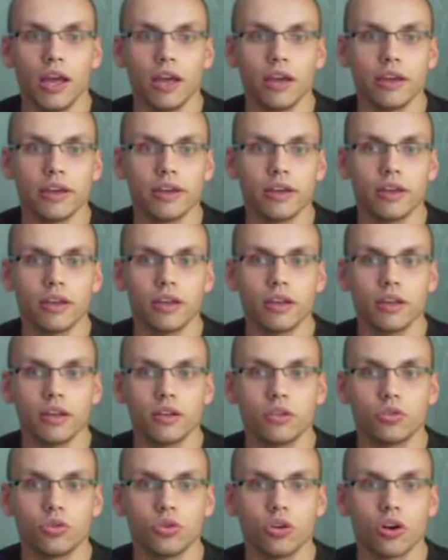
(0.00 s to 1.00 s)

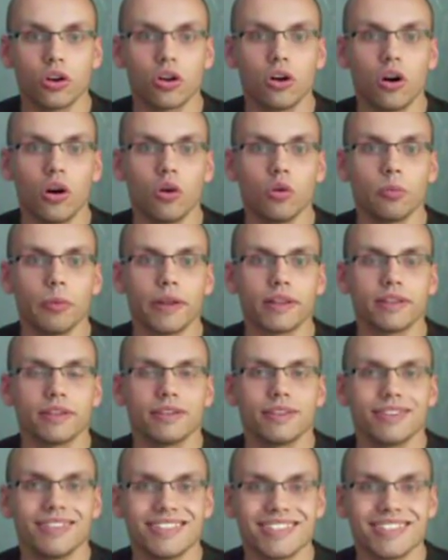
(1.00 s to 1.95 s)
to your goal, but